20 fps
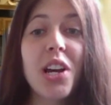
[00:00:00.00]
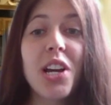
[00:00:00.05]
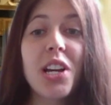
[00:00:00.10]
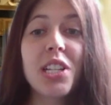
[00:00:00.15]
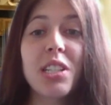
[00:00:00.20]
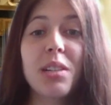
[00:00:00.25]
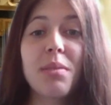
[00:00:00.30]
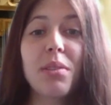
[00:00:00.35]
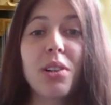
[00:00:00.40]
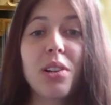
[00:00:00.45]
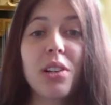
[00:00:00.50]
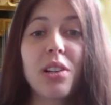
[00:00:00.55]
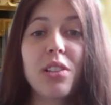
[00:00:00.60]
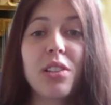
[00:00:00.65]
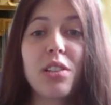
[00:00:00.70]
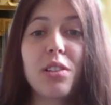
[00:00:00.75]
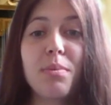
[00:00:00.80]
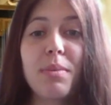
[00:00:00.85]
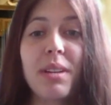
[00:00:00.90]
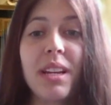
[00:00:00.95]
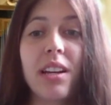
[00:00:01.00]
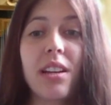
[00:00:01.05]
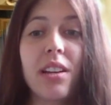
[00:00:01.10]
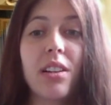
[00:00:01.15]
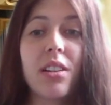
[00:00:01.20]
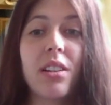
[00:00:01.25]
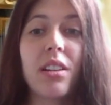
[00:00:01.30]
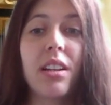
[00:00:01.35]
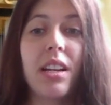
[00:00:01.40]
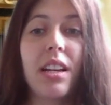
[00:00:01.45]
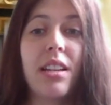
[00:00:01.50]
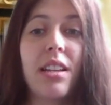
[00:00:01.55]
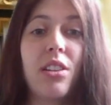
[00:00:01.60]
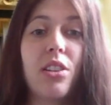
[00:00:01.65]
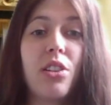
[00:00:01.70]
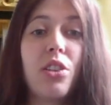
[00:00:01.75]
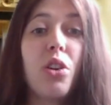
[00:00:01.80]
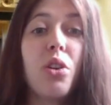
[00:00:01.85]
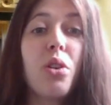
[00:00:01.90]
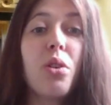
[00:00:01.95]
so i'm not going to speak in
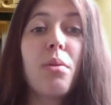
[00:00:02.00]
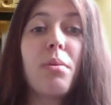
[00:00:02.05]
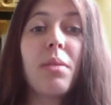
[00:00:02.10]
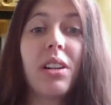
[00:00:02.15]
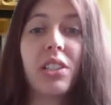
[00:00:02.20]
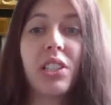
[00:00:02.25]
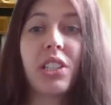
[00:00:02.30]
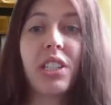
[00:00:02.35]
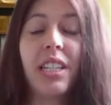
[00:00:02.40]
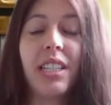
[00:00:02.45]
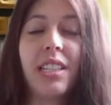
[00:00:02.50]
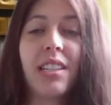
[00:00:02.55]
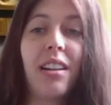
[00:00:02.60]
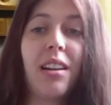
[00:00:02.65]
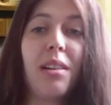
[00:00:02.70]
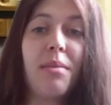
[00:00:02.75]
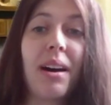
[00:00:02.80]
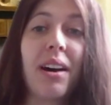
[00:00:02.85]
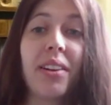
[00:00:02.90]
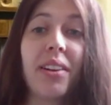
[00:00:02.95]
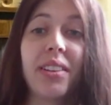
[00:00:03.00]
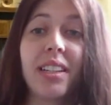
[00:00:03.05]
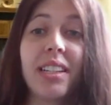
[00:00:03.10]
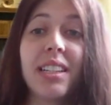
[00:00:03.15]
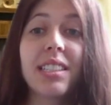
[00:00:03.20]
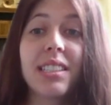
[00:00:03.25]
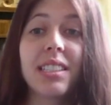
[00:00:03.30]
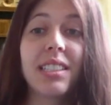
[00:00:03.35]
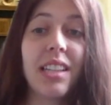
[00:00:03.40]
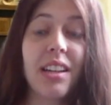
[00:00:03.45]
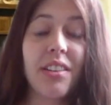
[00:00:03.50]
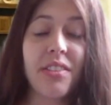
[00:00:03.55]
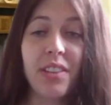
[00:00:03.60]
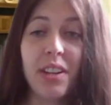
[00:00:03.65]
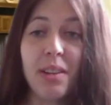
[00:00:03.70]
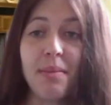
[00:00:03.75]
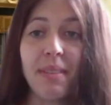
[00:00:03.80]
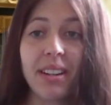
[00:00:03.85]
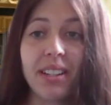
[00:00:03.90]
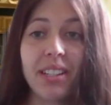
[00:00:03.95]
too much detail about this stephanie
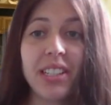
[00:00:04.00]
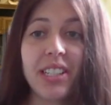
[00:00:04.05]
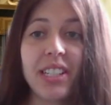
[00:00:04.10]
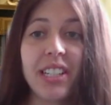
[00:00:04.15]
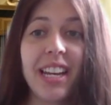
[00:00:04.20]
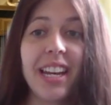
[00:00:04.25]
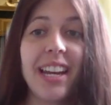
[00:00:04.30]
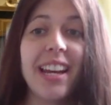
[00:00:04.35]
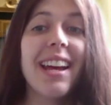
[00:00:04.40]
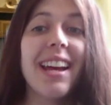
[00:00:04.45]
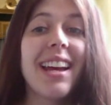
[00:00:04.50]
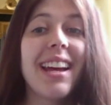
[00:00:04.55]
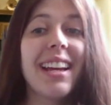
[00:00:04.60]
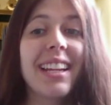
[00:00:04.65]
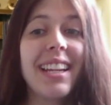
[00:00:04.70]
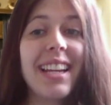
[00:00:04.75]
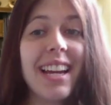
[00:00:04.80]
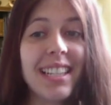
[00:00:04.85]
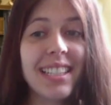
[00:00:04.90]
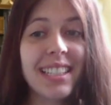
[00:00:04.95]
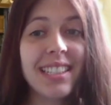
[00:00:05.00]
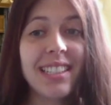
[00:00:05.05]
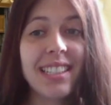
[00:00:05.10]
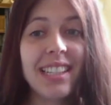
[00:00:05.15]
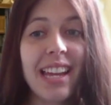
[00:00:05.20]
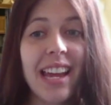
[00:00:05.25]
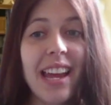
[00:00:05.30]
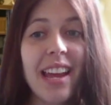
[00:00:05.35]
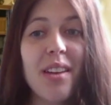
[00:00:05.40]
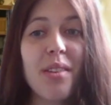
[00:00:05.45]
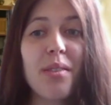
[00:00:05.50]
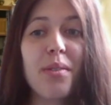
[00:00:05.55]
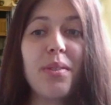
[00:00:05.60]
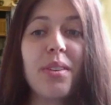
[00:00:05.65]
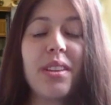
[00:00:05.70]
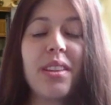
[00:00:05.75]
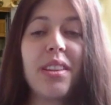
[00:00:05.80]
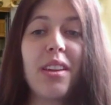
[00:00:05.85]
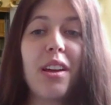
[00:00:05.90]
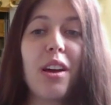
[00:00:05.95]
mentioned it yesterday
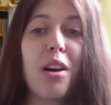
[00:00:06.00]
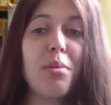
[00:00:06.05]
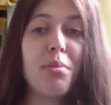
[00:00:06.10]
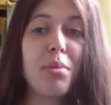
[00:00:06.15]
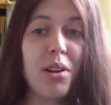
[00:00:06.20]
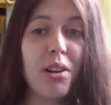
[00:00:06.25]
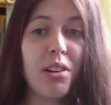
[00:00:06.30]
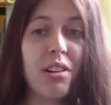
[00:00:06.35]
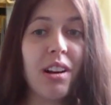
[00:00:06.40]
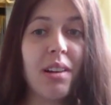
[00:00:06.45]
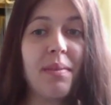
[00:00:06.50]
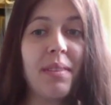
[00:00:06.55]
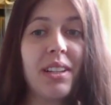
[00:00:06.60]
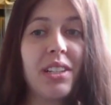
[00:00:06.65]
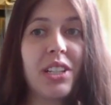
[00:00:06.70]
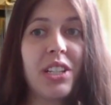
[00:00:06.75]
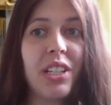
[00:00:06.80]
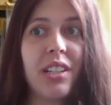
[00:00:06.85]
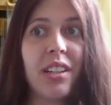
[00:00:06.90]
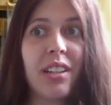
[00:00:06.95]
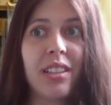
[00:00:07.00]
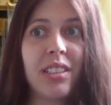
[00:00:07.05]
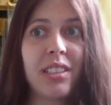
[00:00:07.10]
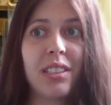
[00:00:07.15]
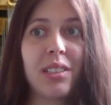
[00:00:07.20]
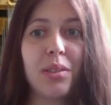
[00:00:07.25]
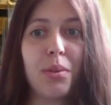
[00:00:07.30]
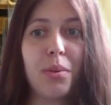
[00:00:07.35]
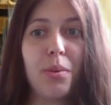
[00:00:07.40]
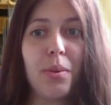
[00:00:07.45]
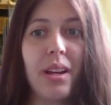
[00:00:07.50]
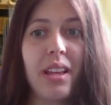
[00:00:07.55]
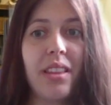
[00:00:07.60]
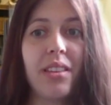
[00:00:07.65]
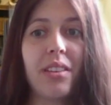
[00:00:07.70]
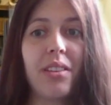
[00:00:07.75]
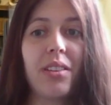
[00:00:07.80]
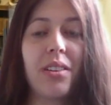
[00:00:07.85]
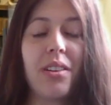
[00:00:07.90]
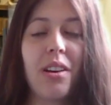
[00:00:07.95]
with her program that she does with
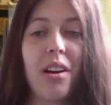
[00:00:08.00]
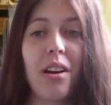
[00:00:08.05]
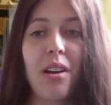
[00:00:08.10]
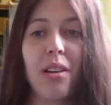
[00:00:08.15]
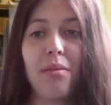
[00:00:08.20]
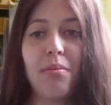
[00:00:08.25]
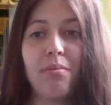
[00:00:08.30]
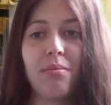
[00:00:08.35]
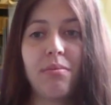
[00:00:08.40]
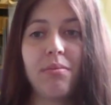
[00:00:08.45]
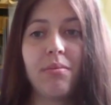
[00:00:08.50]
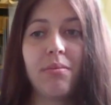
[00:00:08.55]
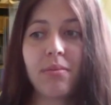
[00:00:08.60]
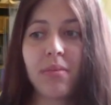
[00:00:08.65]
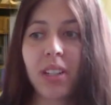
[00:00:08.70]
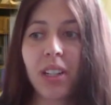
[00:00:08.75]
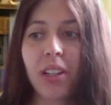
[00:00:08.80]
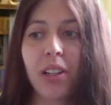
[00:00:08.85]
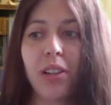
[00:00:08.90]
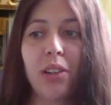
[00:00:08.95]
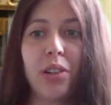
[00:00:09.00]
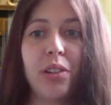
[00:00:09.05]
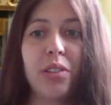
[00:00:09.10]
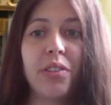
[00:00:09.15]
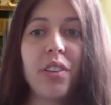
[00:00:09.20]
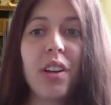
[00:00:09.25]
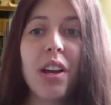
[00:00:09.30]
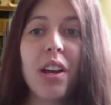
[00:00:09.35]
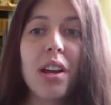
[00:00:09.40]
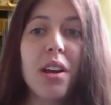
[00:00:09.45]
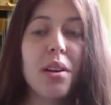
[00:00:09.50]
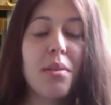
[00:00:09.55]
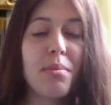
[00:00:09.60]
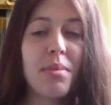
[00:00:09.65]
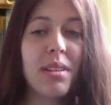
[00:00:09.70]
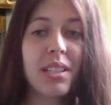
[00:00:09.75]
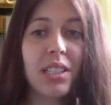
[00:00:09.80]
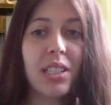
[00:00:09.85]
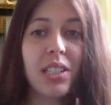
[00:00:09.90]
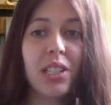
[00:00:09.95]
um, a lot of
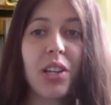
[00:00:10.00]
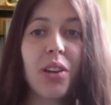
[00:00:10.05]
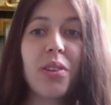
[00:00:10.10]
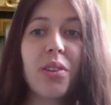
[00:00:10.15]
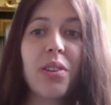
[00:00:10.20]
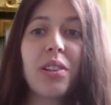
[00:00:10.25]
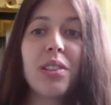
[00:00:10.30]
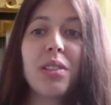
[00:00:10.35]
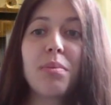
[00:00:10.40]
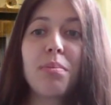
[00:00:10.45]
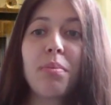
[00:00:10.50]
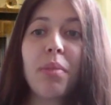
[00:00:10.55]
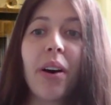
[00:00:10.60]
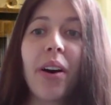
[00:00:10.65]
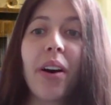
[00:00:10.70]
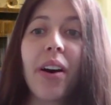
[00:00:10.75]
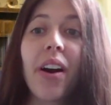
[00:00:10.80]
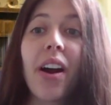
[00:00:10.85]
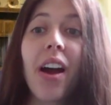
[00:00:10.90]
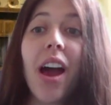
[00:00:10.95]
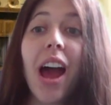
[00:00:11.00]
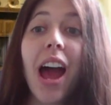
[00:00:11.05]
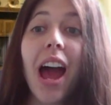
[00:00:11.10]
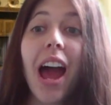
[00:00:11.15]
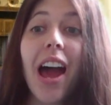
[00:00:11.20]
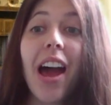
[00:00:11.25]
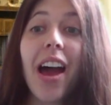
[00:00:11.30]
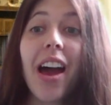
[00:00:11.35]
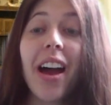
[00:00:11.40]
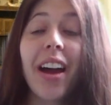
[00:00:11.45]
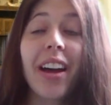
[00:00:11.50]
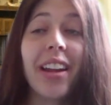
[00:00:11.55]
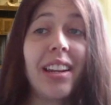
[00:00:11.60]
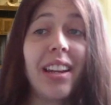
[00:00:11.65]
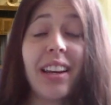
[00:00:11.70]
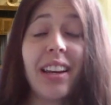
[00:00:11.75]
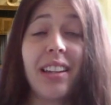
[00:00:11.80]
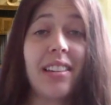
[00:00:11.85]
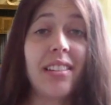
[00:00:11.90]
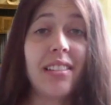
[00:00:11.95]
business owners but and
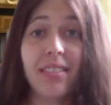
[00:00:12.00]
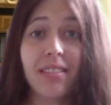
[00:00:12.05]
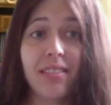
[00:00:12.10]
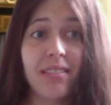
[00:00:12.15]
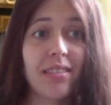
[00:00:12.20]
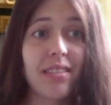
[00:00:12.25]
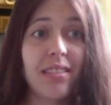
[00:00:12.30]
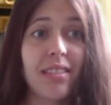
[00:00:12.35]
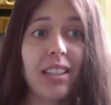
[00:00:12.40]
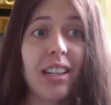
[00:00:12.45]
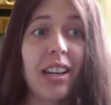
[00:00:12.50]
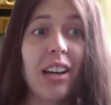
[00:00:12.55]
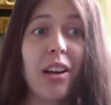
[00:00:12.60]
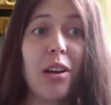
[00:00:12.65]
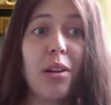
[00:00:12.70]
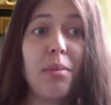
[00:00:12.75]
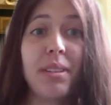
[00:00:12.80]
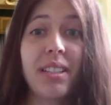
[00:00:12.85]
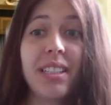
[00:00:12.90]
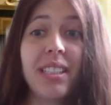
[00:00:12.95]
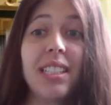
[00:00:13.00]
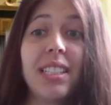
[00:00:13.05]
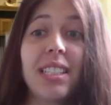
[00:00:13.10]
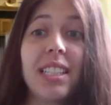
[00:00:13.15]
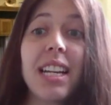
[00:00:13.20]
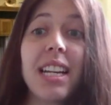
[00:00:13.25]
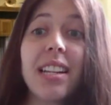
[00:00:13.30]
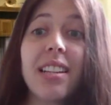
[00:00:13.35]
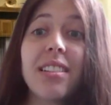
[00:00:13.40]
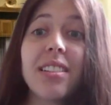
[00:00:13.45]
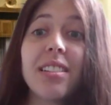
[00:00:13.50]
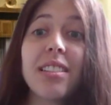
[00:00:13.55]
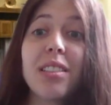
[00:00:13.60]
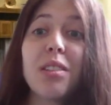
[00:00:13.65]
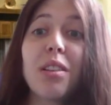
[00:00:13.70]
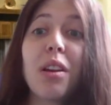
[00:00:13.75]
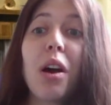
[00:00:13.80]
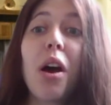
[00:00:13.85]
and uh, business leaders,